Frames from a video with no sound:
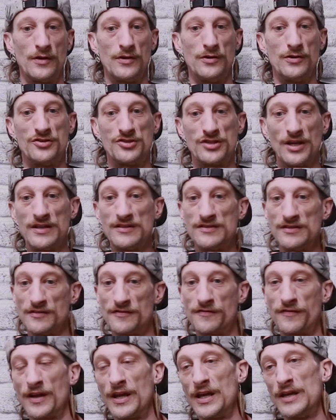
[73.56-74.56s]
you're chasing
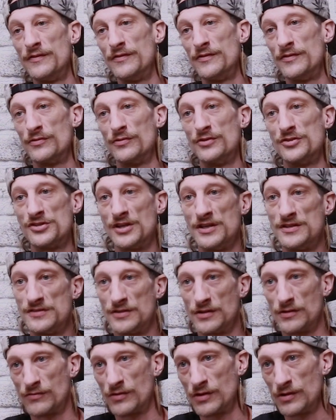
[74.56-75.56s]
flavors or you're
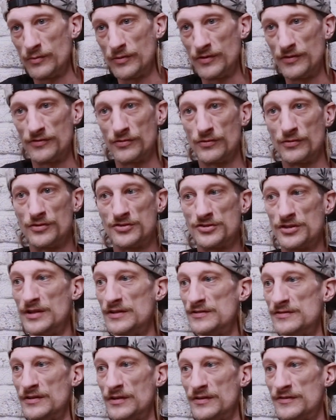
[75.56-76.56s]
chasing aromas or you're
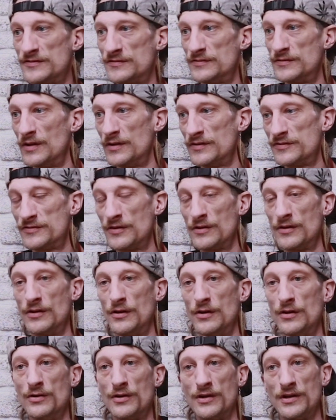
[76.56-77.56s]
chasing a, a
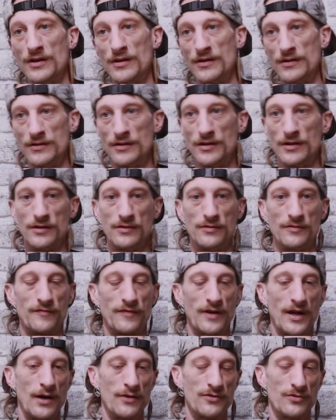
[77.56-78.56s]
certain look in, in your
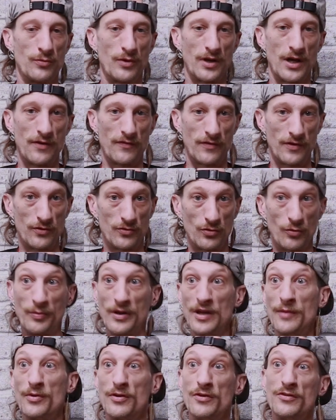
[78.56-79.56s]
flowers or whatever. It's will
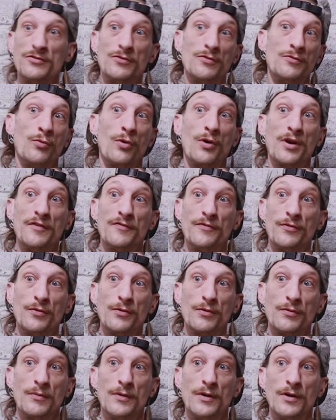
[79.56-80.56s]
be it because you want it
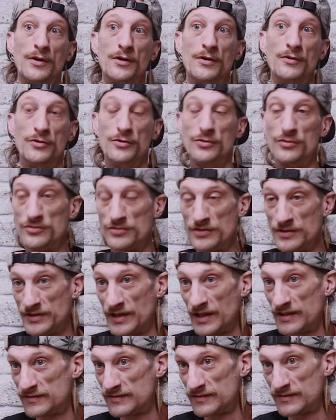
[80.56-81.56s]
for nutrient
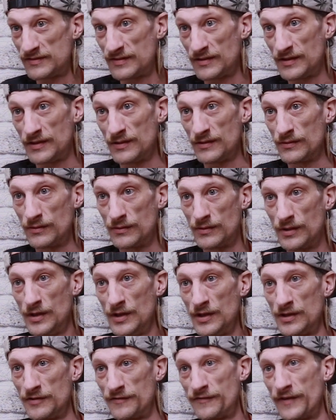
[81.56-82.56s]
density or
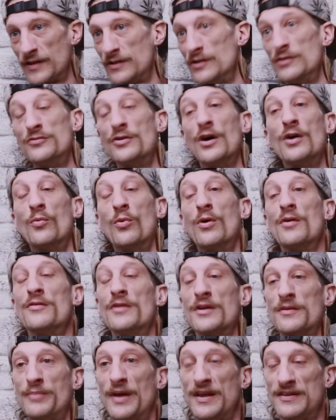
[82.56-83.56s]
the fact that you don't want
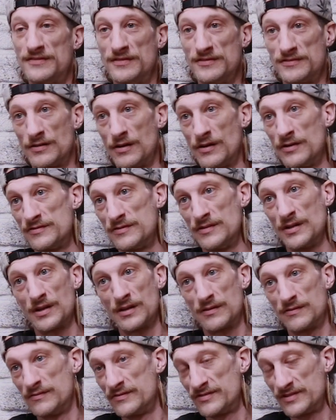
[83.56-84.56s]
the pesticides and the
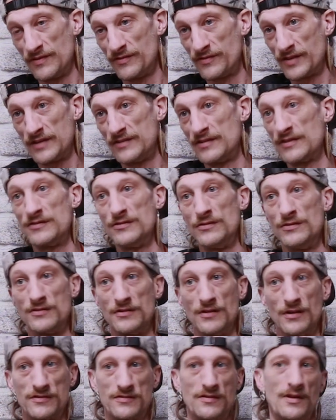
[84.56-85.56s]
synthetics
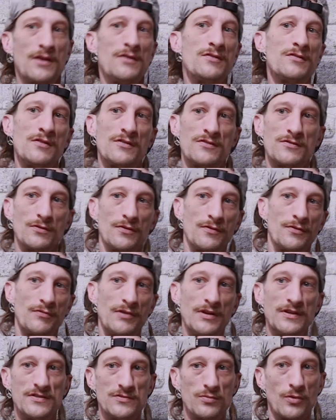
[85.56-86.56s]
using it. So those are the sort of the
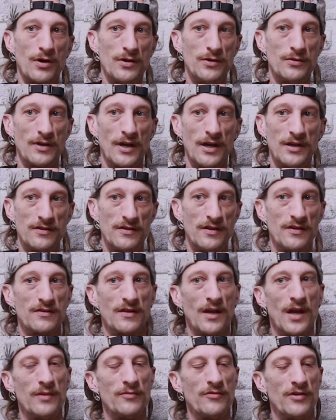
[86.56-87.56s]
reasons why you get into this
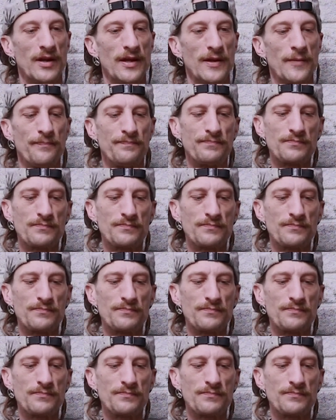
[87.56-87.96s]
game really.